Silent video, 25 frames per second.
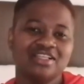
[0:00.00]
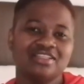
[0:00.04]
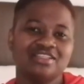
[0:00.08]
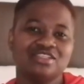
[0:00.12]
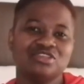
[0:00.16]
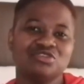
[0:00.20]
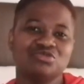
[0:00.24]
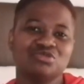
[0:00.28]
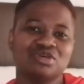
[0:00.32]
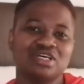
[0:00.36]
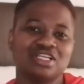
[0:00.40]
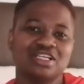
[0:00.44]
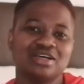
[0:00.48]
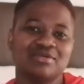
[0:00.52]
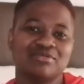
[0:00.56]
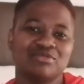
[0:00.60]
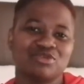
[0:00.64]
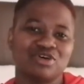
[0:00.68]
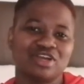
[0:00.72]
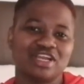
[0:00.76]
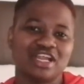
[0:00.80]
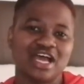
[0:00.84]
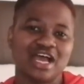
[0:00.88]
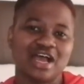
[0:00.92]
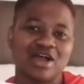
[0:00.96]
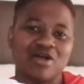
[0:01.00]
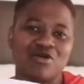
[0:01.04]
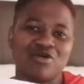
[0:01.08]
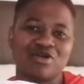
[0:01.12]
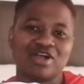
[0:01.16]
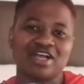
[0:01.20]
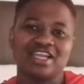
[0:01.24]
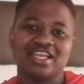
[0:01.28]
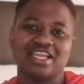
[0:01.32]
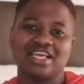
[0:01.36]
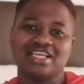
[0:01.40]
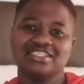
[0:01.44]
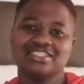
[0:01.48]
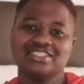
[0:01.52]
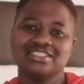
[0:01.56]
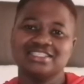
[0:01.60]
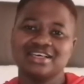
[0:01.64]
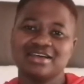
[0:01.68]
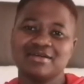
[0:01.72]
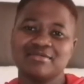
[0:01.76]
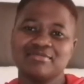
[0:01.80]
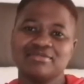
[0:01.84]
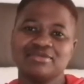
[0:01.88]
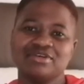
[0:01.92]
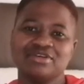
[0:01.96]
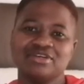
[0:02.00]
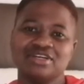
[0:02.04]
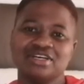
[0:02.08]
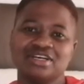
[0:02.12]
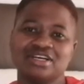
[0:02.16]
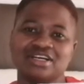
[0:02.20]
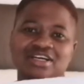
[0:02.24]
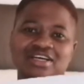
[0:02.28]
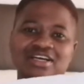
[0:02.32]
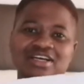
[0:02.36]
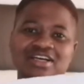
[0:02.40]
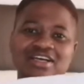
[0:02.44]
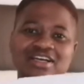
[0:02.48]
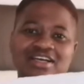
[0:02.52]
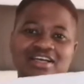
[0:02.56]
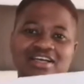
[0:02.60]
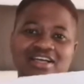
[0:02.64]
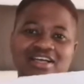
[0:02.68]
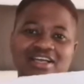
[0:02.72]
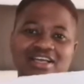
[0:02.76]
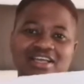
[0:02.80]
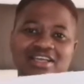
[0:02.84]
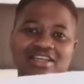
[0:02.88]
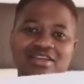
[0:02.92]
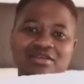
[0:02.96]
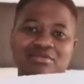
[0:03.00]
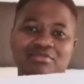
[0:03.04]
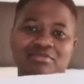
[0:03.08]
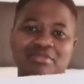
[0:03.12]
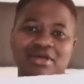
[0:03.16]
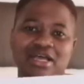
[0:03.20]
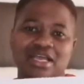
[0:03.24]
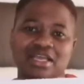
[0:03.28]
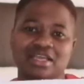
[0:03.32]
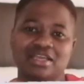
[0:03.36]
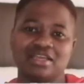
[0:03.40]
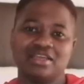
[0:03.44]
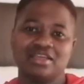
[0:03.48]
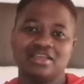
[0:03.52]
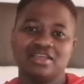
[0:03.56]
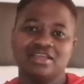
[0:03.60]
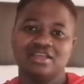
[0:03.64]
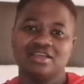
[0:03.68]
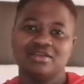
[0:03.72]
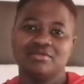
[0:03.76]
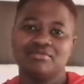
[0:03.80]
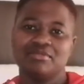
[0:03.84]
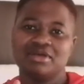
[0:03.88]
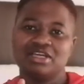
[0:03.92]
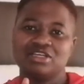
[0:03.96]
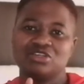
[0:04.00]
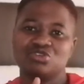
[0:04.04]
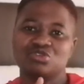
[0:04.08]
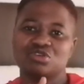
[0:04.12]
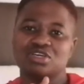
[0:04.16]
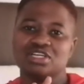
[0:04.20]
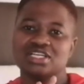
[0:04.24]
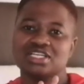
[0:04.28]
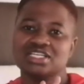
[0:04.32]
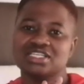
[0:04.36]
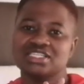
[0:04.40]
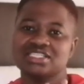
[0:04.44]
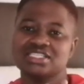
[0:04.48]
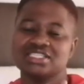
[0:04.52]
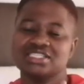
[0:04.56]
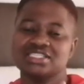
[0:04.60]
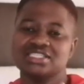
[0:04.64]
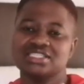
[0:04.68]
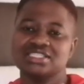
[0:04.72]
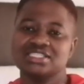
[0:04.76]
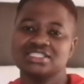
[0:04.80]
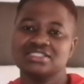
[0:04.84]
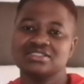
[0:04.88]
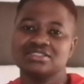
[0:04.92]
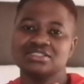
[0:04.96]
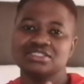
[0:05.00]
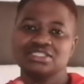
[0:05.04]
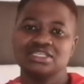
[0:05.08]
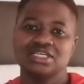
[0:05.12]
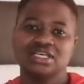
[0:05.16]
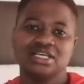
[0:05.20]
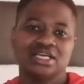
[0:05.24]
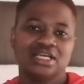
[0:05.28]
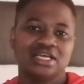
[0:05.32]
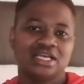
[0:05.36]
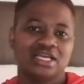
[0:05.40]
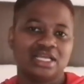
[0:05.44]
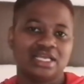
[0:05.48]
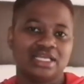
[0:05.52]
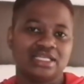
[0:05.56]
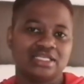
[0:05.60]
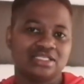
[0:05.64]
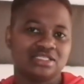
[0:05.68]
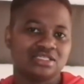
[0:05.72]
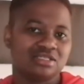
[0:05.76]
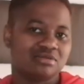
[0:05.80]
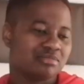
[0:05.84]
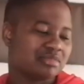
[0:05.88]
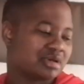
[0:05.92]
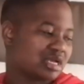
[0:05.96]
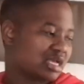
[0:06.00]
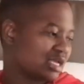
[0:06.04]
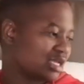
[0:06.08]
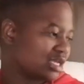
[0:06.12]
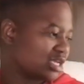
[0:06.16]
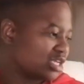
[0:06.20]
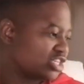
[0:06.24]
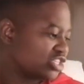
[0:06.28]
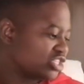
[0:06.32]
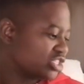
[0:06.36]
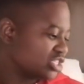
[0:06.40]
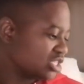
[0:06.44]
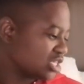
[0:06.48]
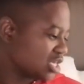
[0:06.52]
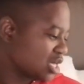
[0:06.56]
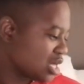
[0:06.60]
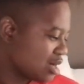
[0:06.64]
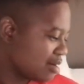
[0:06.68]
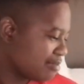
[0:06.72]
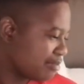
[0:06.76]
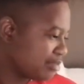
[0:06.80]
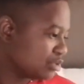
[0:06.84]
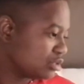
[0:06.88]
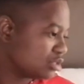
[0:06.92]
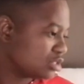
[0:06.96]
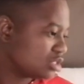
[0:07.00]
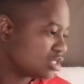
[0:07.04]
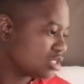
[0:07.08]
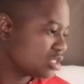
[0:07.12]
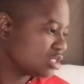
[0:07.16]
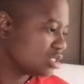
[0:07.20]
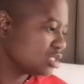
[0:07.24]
this one, I'm gonna organize them in my toiletries and in my kitchen cupboard.